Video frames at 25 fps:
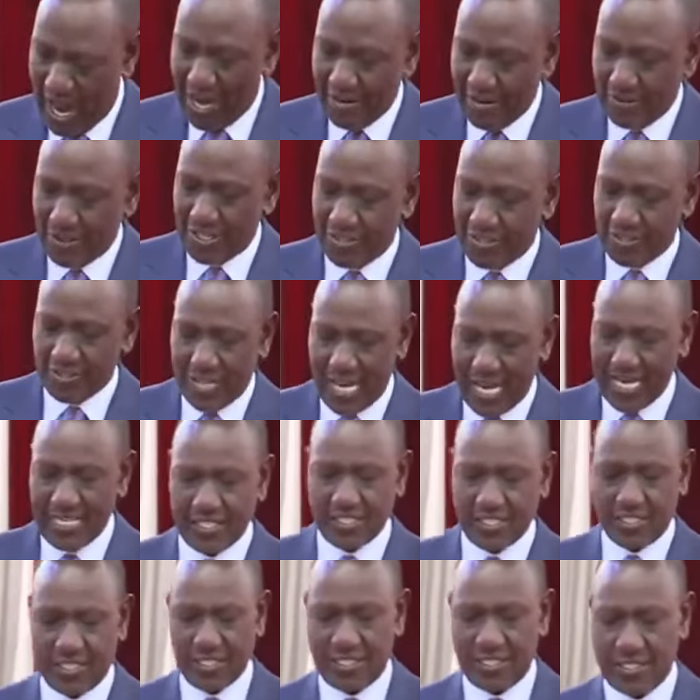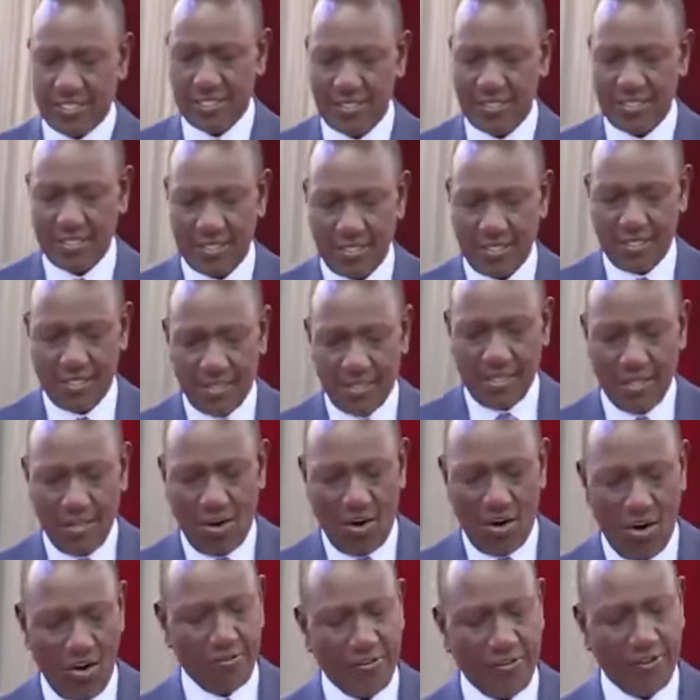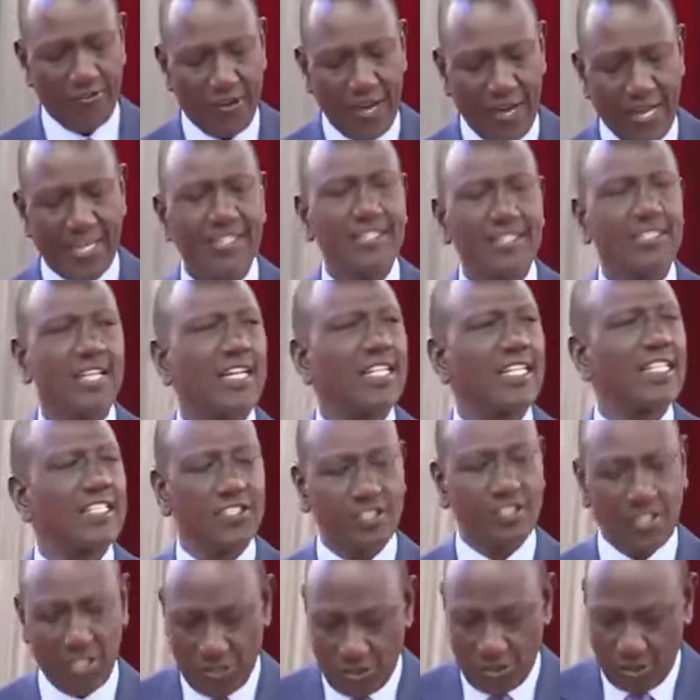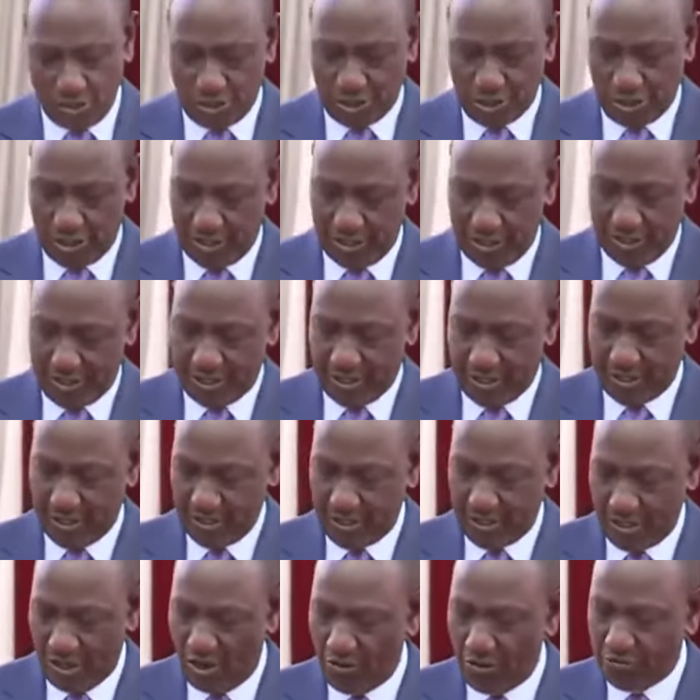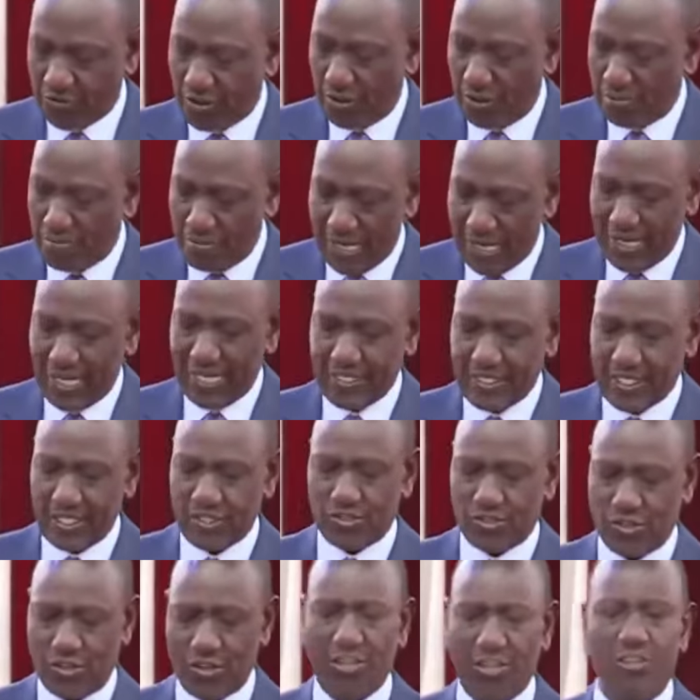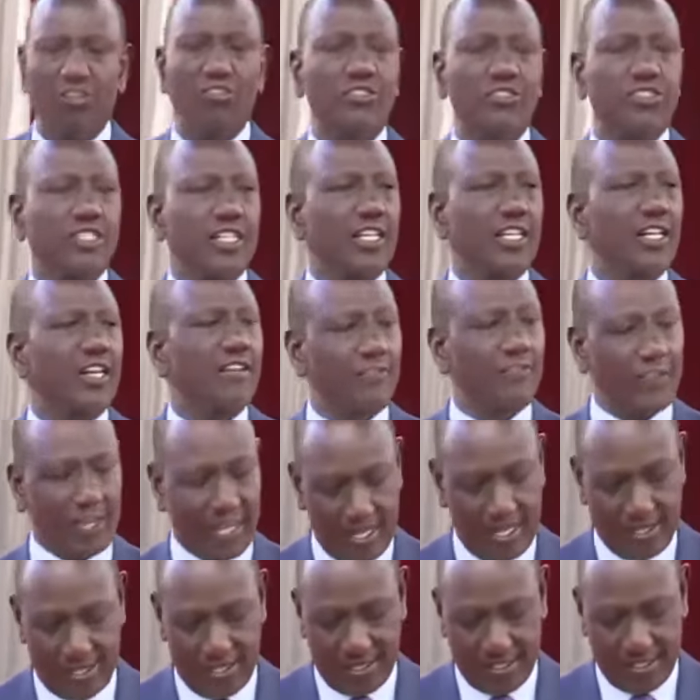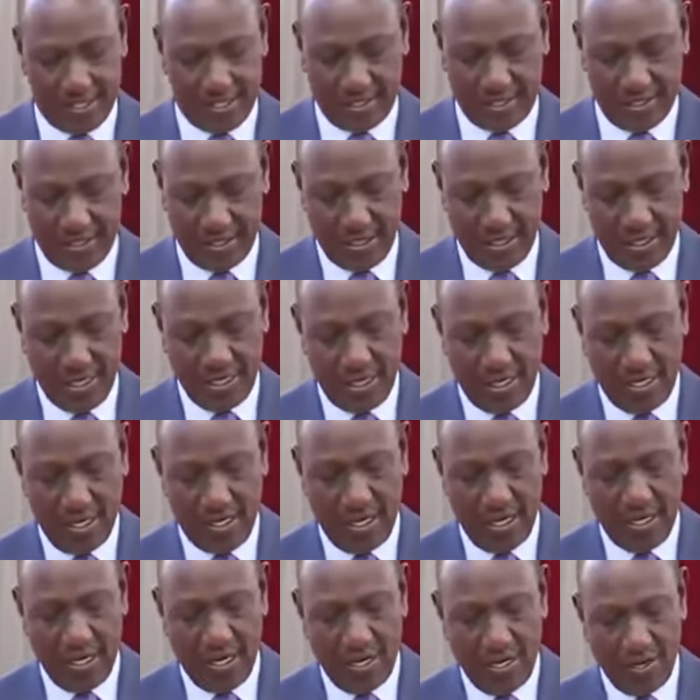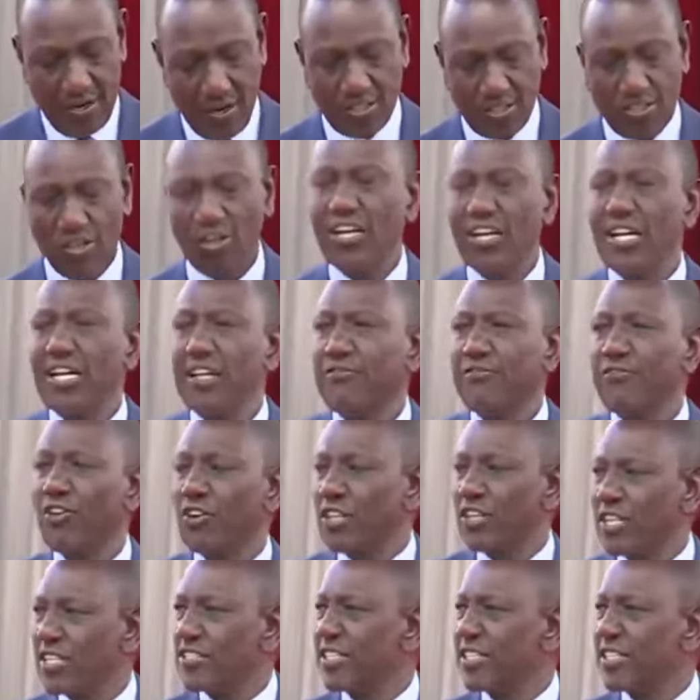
and the site of events and institutions of tremendous historical significance, not only for